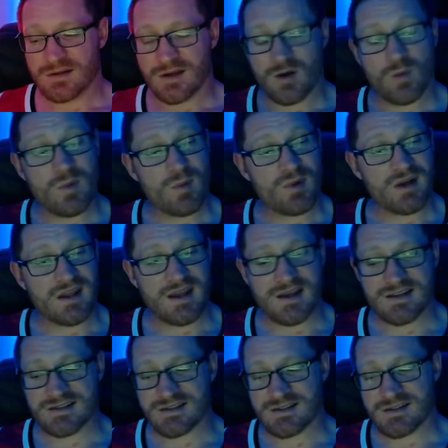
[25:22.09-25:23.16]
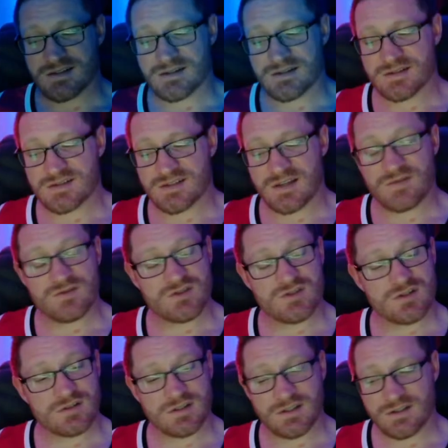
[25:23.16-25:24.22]
hope my buddy has a safe
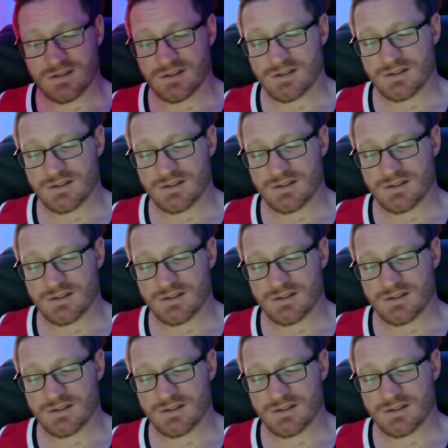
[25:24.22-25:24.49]
journey